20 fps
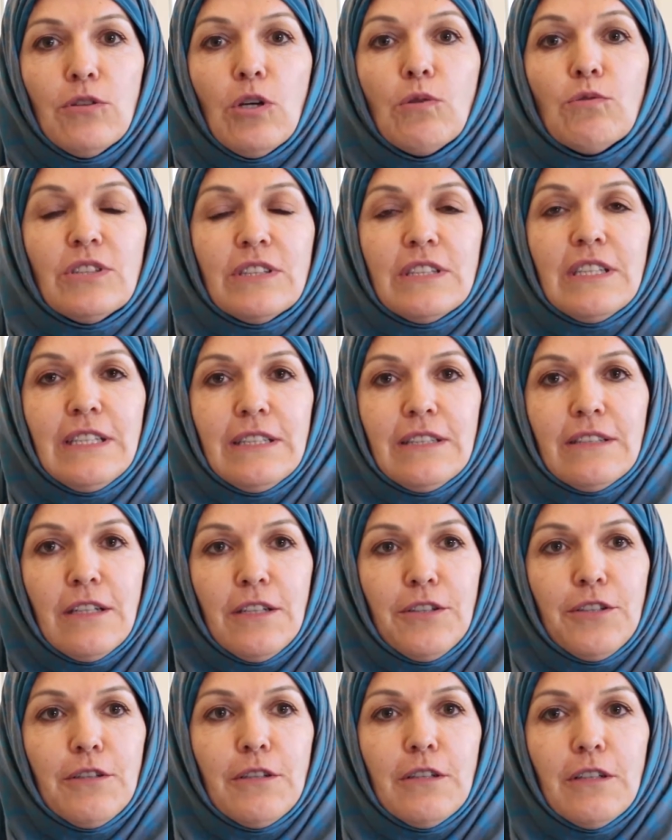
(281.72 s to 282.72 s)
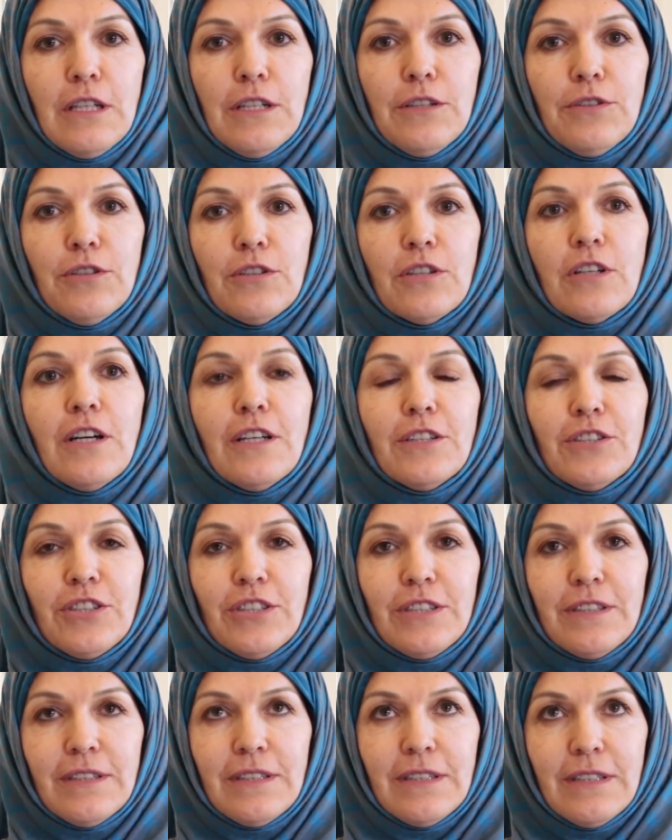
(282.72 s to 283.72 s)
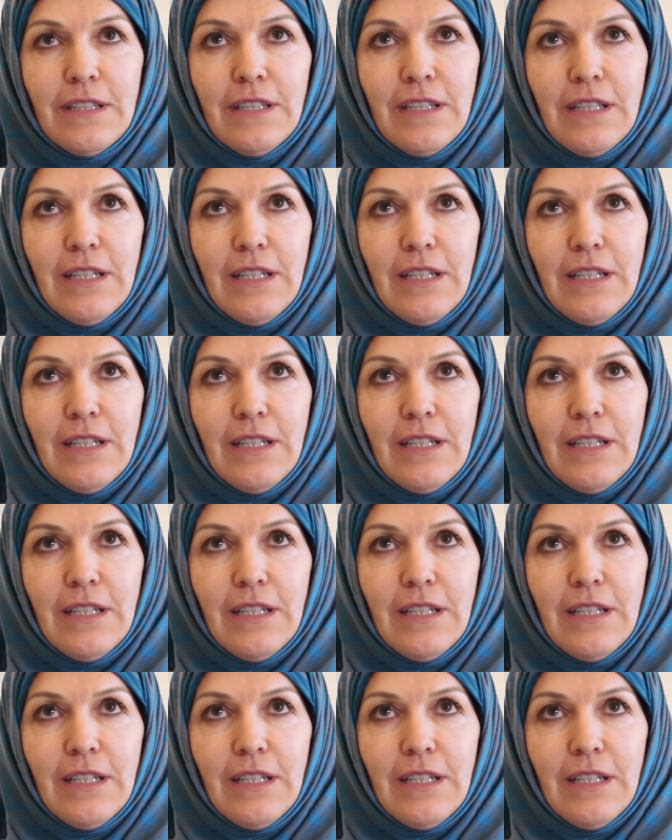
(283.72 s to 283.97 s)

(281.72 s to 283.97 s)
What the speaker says: no sins on your conscience.